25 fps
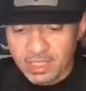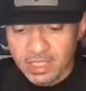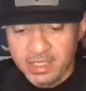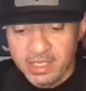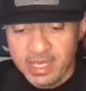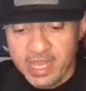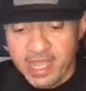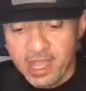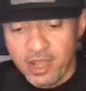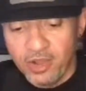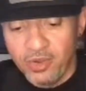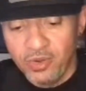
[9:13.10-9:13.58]

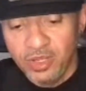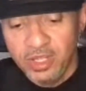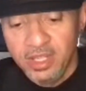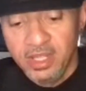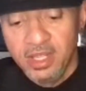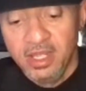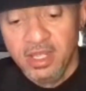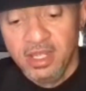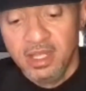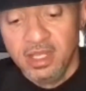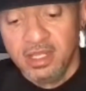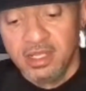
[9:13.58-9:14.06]
Now,
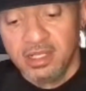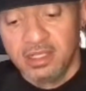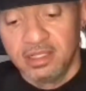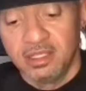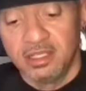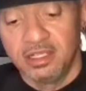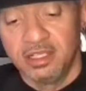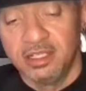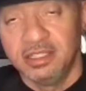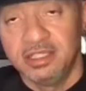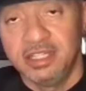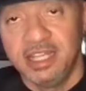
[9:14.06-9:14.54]

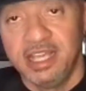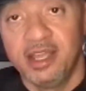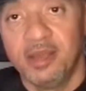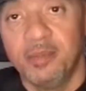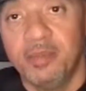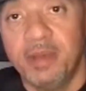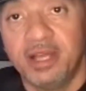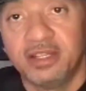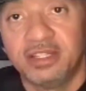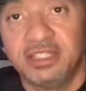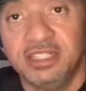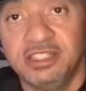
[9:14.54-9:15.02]
the good thing
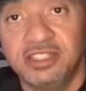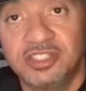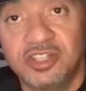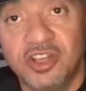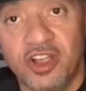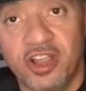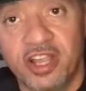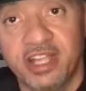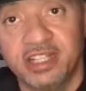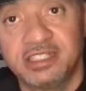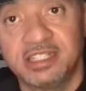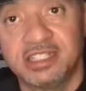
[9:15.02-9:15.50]
about these
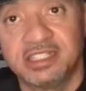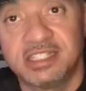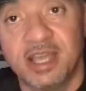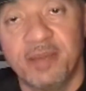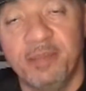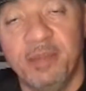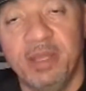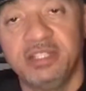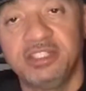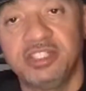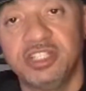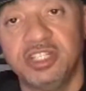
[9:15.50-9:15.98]
targets, as
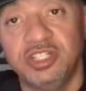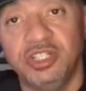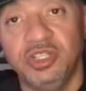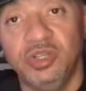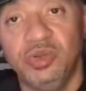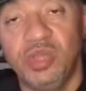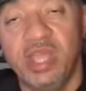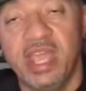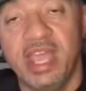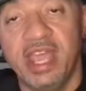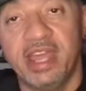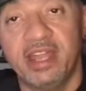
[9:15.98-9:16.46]
I mentioned,
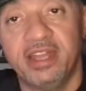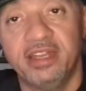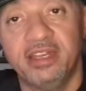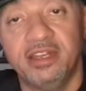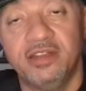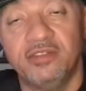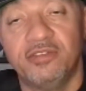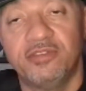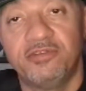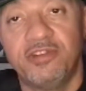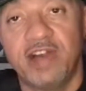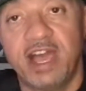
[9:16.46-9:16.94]
you
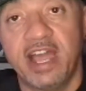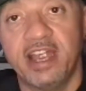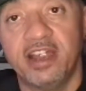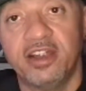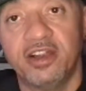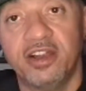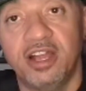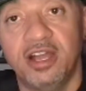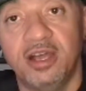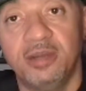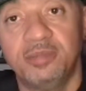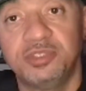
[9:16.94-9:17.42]
can
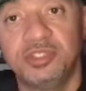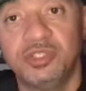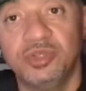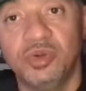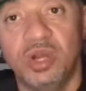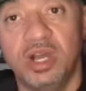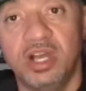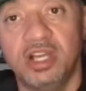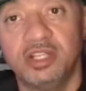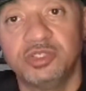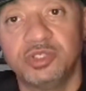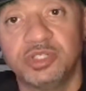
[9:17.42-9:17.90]
fire up
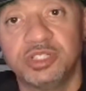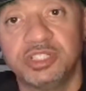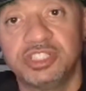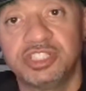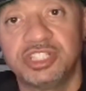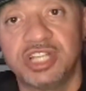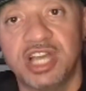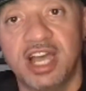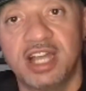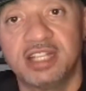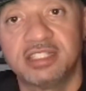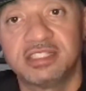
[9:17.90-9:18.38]
to 100
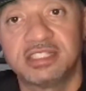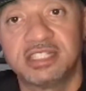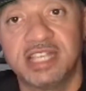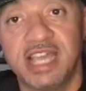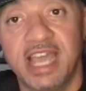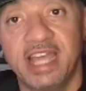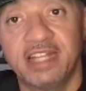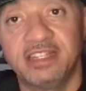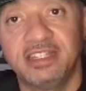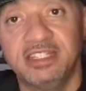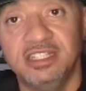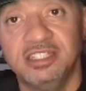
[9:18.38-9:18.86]
shots
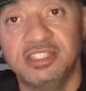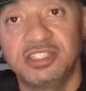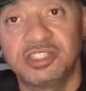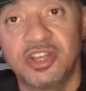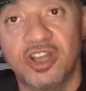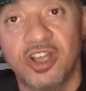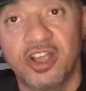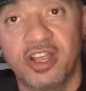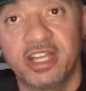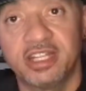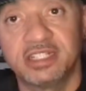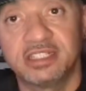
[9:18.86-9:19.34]
at these
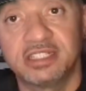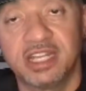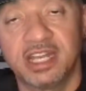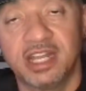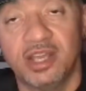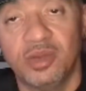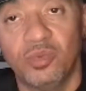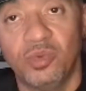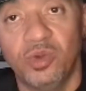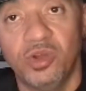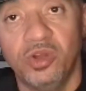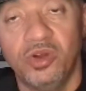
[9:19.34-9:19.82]
targets, and
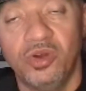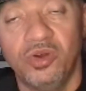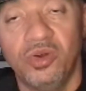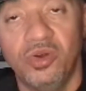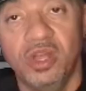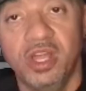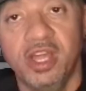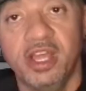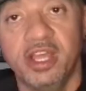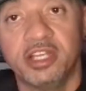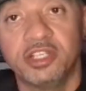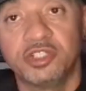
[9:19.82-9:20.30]
it
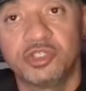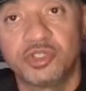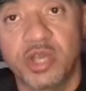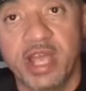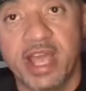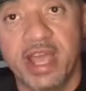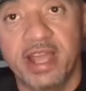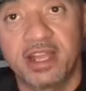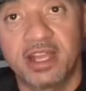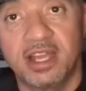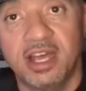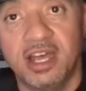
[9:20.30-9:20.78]
will
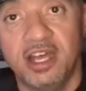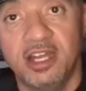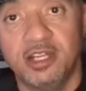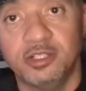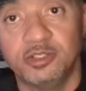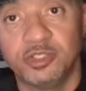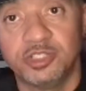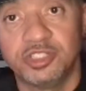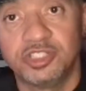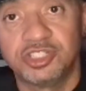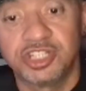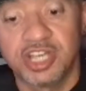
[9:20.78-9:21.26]
track
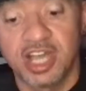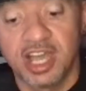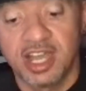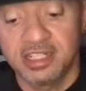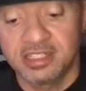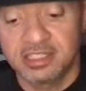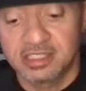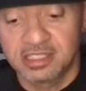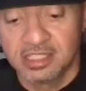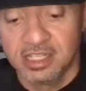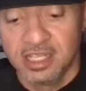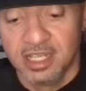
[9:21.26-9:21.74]
100
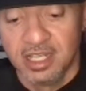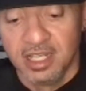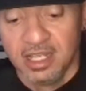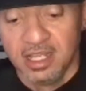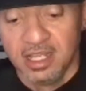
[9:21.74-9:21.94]
shots.